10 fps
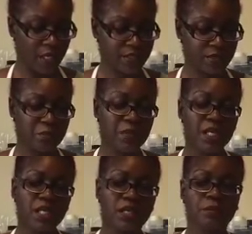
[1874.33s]
It's
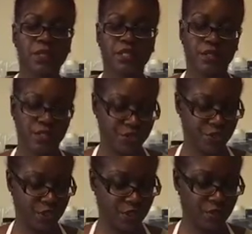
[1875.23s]
medium
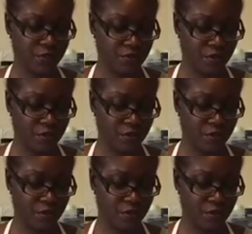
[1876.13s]
conditioning.